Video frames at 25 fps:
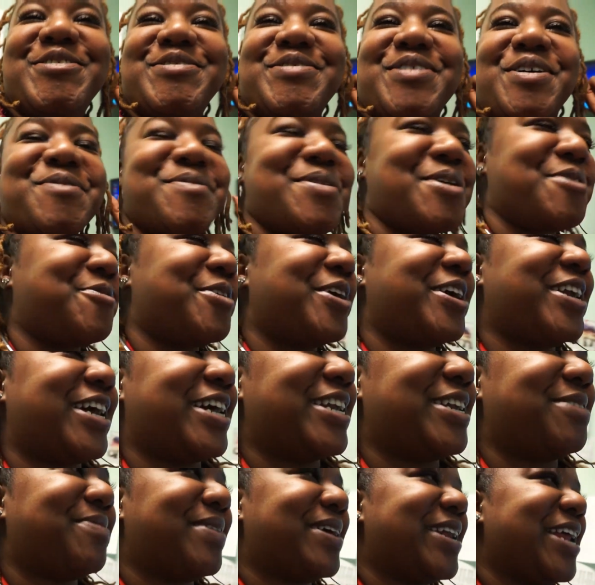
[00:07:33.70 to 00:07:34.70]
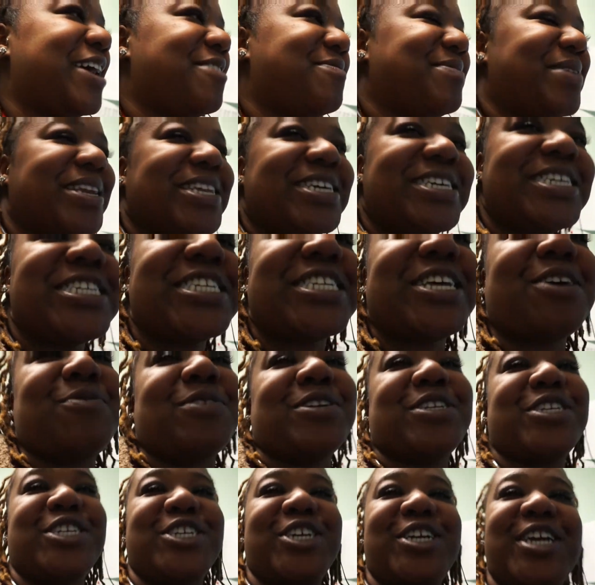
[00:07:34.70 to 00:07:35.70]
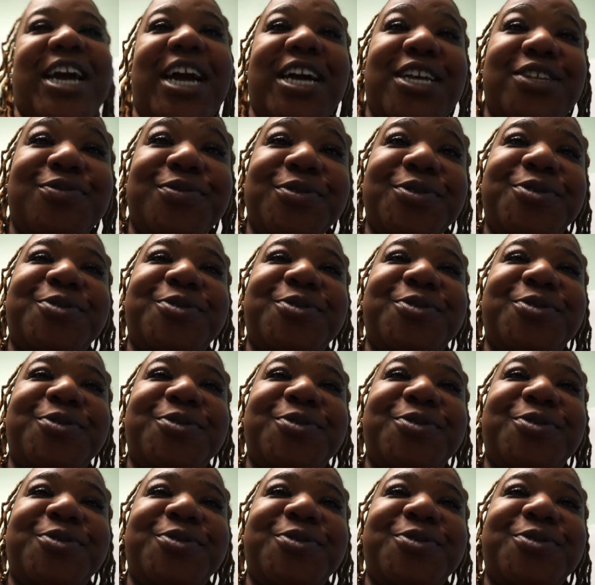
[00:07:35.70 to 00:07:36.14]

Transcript: I'm at work now and I'm about to have my lunch. So I'm about to show you guys real